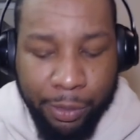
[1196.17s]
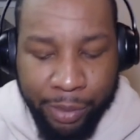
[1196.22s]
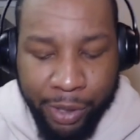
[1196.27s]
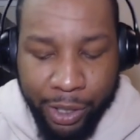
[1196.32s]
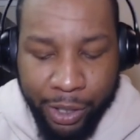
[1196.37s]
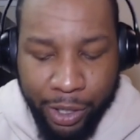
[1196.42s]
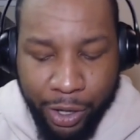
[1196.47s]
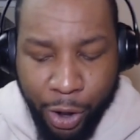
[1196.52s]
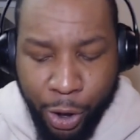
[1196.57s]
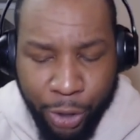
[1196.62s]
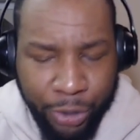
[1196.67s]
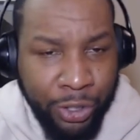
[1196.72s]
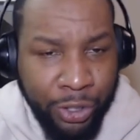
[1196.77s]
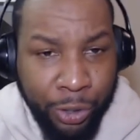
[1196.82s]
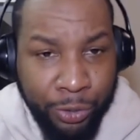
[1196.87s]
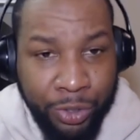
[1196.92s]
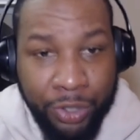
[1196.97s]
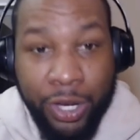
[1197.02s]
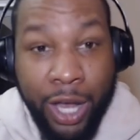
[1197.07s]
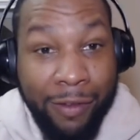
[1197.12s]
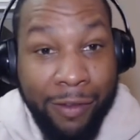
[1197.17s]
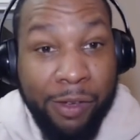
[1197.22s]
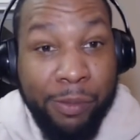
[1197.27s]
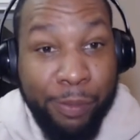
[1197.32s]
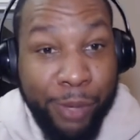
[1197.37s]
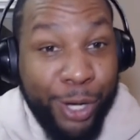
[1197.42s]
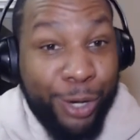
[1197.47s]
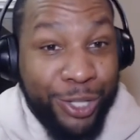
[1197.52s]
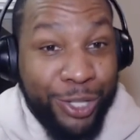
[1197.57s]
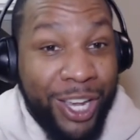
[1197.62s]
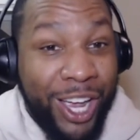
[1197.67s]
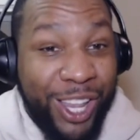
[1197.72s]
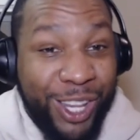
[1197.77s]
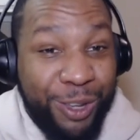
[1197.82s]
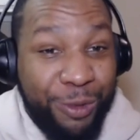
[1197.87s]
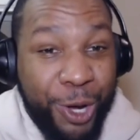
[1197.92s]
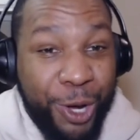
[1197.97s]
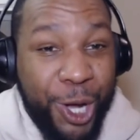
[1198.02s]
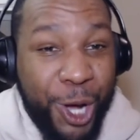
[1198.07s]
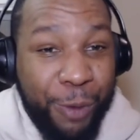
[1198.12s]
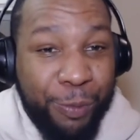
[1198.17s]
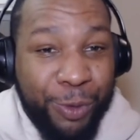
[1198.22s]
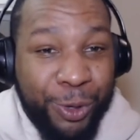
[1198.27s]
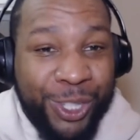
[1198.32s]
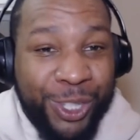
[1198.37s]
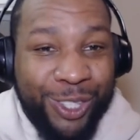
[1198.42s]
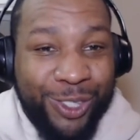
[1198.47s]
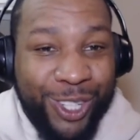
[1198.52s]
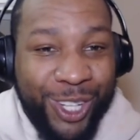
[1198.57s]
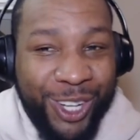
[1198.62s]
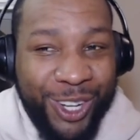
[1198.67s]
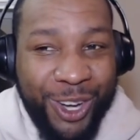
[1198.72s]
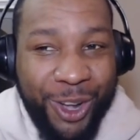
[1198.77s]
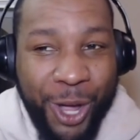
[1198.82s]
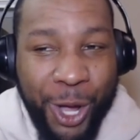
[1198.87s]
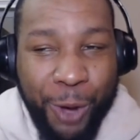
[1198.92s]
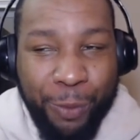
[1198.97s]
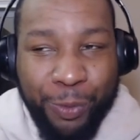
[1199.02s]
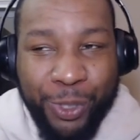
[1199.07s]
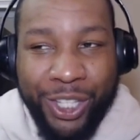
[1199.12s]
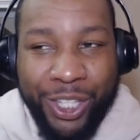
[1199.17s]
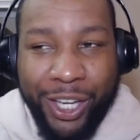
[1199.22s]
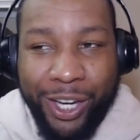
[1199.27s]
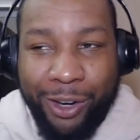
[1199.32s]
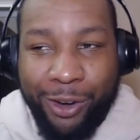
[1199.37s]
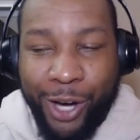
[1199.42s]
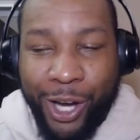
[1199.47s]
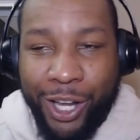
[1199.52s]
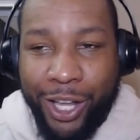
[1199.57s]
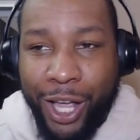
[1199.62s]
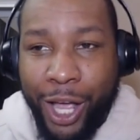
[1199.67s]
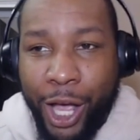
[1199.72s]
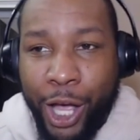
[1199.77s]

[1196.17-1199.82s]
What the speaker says: But also just having better talent will help, you know, help with that, right?